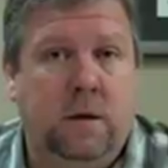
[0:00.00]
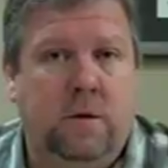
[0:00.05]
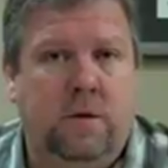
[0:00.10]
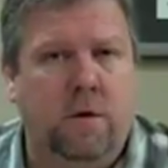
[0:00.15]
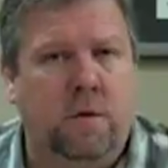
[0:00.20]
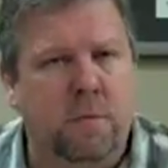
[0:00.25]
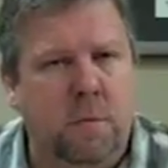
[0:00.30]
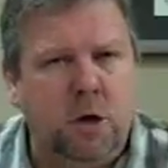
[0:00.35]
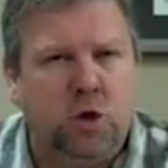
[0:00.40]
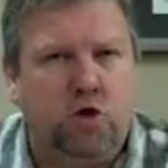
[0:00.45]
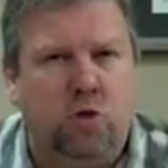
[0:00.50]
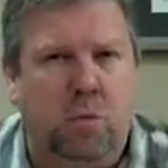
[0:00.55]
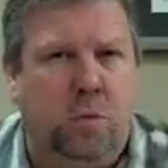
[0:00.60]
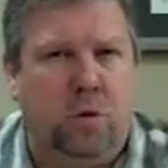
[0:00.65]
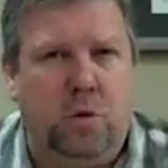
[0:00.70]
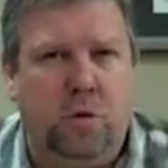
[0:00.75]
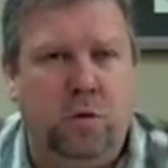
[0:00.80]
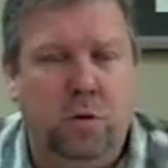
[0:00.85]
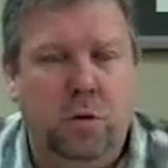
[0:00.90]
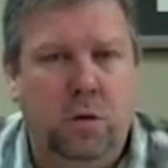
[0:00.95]
They're
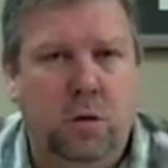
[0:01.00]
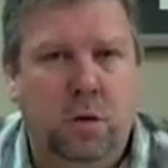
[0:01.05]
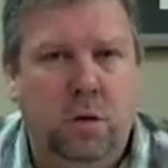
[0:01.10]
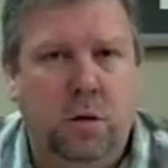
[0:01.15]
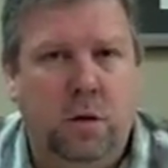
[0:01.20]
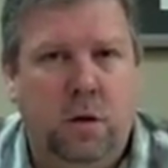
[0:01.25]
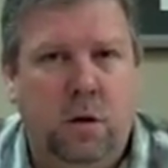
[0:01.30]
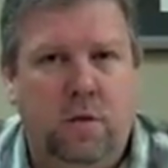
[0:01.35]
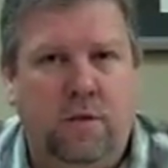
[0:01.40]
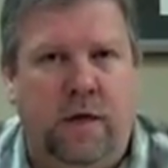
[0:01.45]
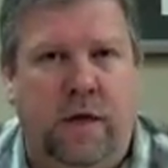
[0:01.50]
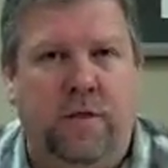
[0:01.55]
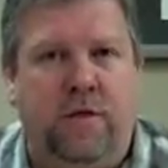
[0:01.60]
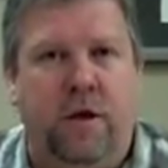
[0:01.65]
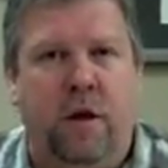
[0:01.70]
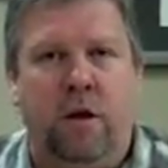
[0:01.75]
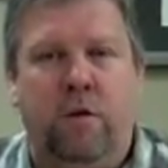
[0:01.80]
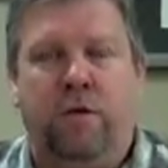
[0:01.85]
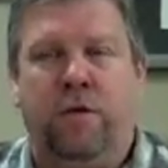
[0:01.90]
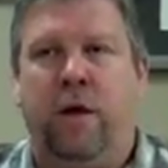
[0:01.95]
miserable.
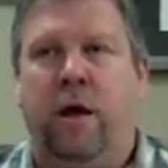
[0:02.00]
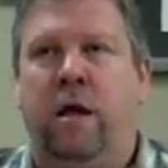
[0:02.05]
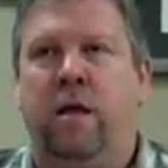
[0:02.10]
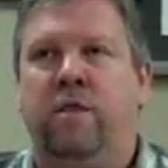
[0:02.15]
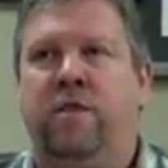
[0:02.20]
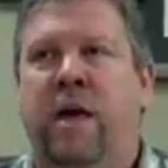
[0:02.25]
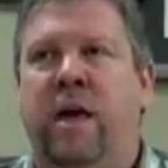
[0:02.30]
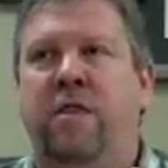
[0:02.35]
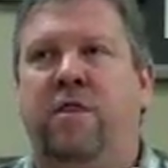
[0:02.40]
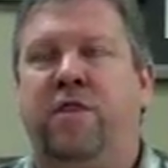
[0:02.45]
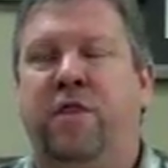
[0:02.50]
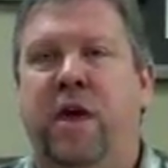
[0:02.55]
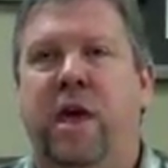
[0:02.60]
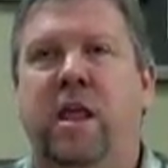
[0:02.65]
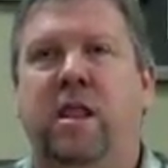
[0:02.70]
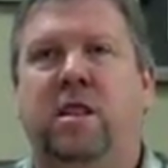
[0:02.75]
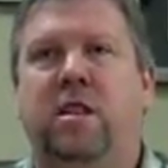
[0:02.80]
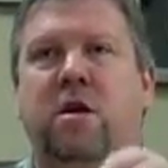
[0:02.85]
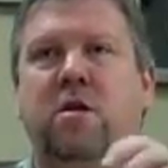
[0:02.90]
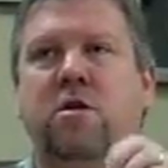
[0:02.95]
They
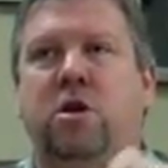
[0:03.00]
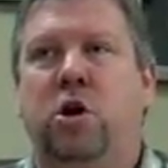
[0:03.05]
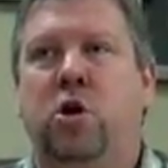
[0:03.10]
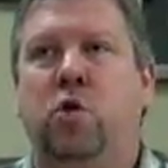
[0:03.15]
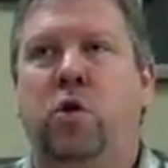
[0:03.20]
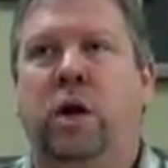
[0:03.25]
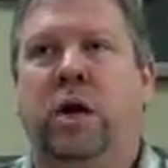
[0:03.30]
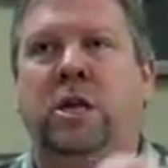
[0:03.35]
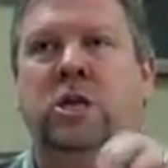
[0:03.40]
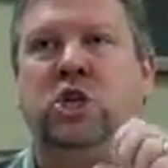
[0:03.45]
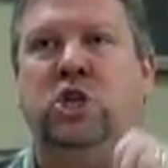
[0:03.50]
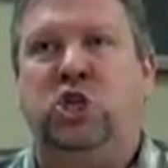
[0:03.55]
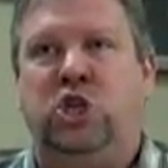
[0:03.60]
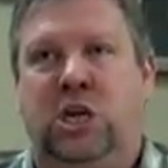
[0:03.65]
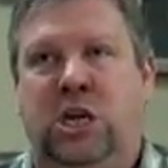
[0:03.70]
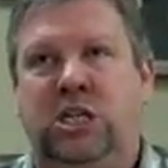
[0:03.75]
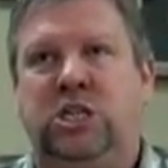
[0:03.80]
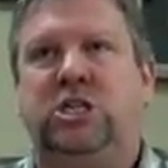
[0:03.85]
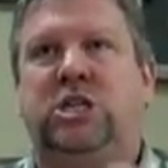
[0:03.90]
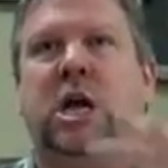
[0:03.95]
think they're doing
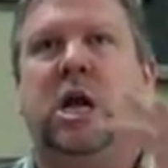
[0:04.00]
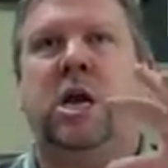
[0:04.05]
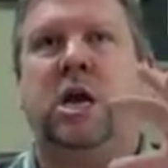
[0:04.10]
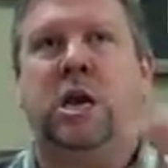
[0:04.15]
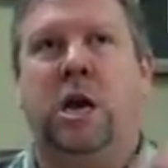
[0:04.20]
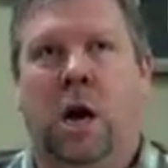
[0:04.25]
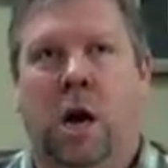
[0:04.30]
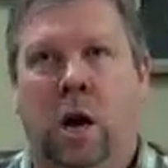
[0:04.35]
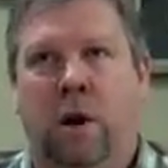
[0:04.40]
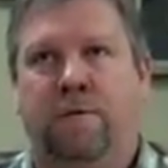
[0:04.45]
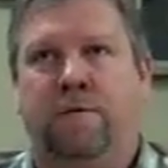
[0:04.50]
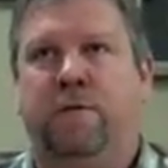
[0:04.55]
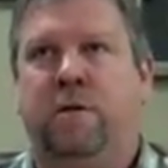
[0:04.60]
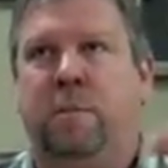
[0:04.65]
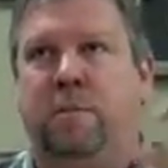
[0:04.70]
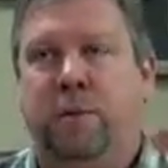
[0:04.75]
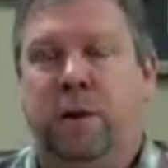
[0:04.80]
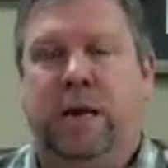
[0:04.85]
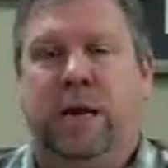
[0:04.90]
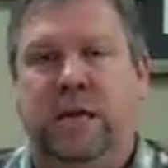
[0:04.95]
just enough to
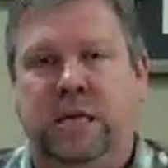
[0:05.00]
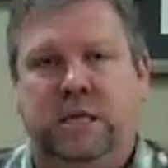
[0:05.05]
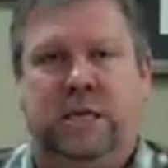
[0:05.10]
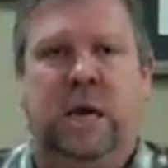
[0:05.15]
please